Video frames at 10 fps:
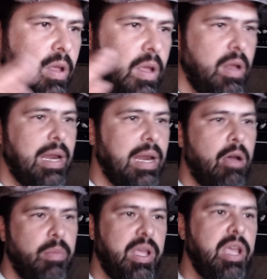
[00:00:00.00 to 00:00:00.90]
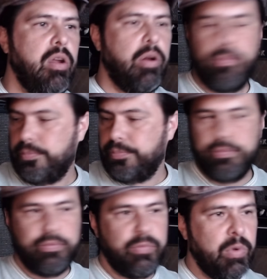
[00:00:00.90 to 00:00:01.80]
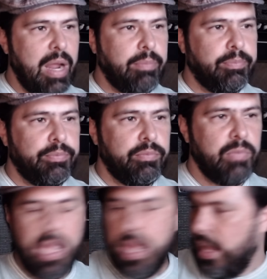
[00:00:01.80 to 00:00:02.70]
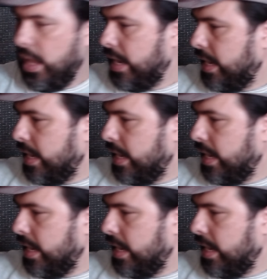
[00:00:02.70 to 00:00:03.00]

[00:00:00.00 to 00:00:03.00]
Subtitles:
now I'm here, right? And now